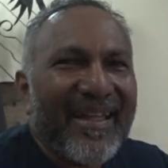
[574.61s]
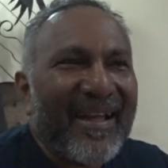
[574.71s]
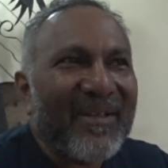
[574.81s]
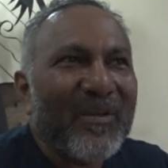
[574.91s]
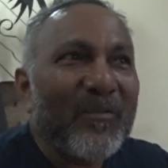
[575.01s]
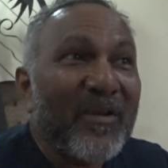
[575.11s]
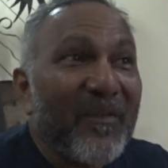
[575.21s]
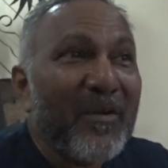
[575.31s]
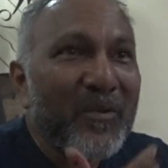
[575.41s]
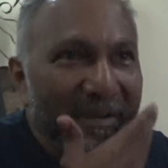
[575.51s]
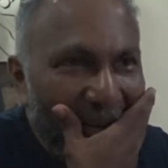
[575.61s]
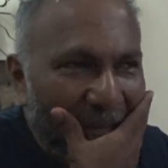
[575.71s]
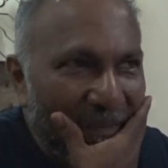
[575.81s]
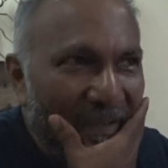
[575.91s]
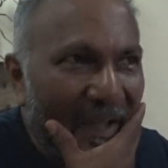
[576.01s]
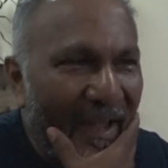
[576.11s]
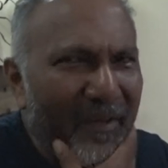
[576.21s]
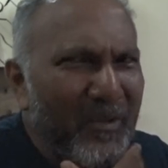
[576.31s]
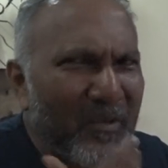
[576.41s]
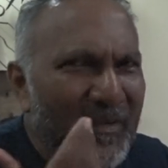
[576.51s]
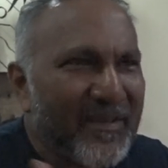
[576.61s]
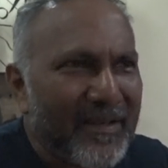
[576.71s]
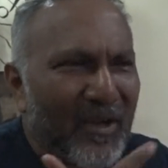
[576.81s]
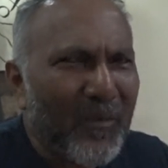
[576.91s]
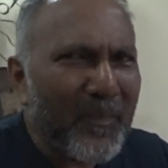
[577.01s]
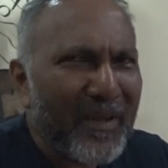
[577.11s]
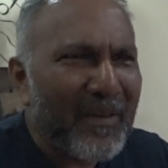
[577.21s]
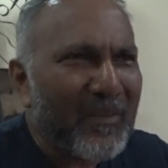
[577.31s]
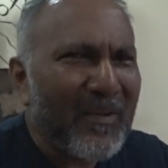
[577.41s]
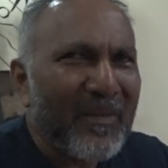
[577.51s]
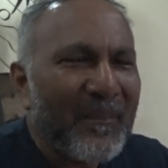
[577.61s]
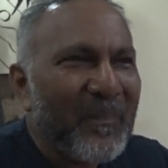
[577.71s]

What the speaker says: Yeah, so we went to his house. I knew he was a compere and all.